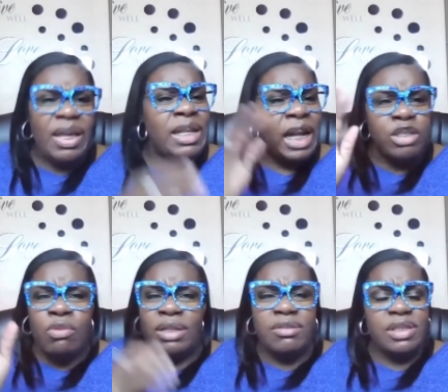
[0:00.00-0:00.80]
and I
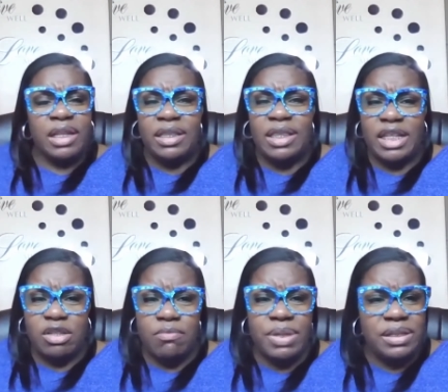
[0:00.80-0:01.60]
do understand that that's
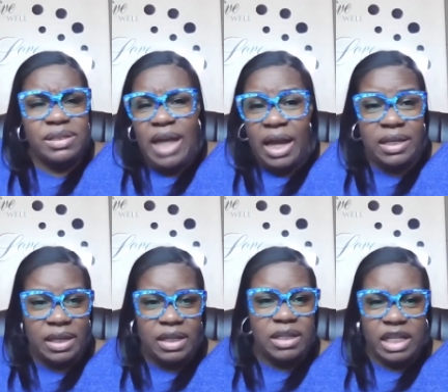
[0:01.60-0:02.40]
her business. I
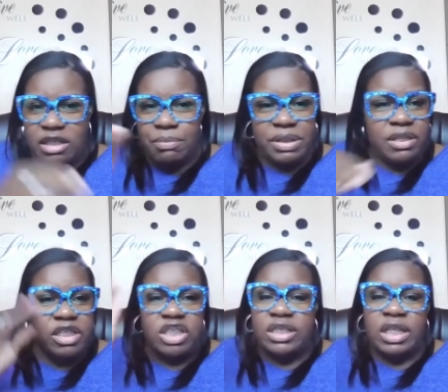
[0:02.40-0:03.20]
get it. That's the business
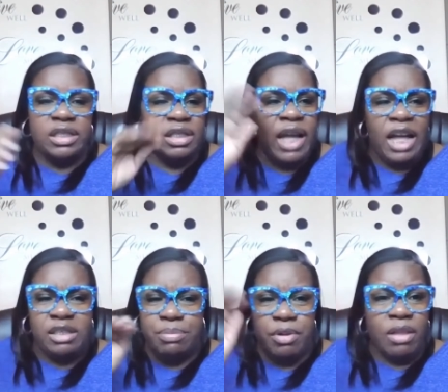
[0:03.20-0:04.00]
that she's into,
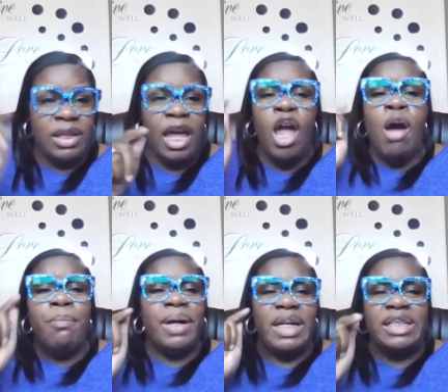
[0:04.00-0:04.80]
gossip and all of that.
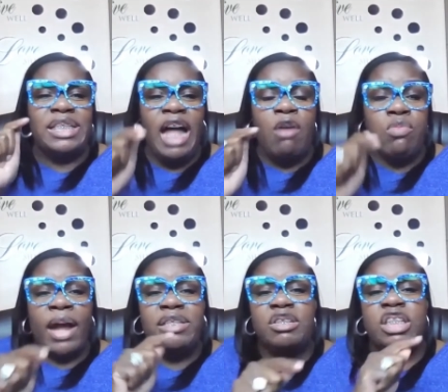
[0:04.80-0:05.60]
But it's not
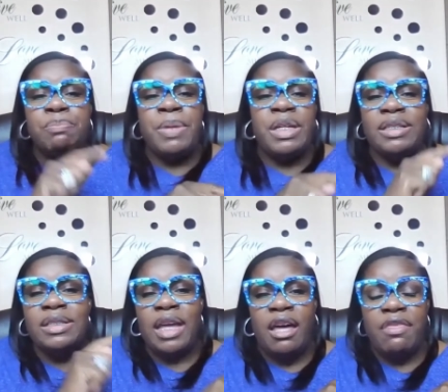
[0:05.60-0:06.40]
right to speak
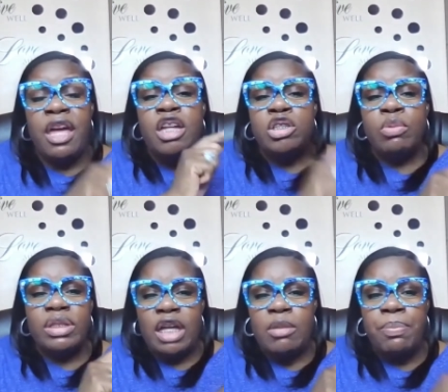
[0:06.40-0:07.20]
death to
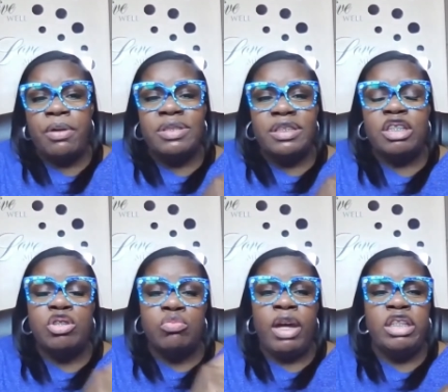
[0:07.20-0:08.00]
another person's
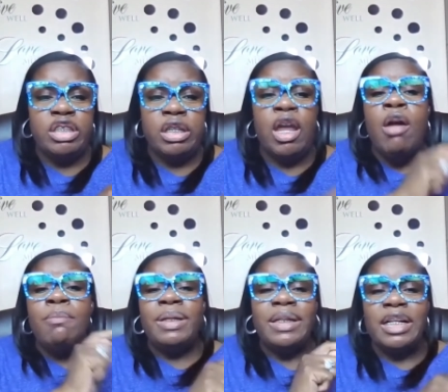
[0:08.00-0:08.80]
situation
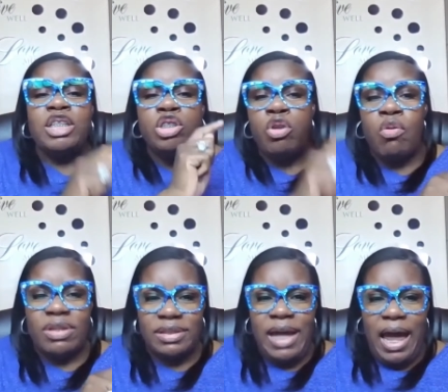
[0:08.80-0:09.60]
because
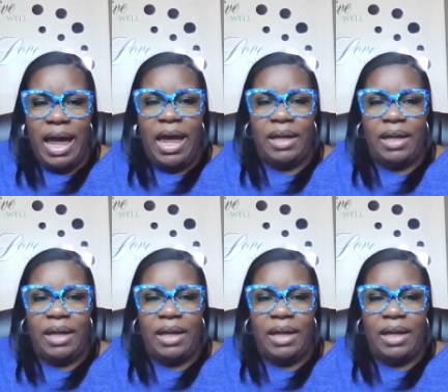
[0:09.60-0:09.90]
yours died.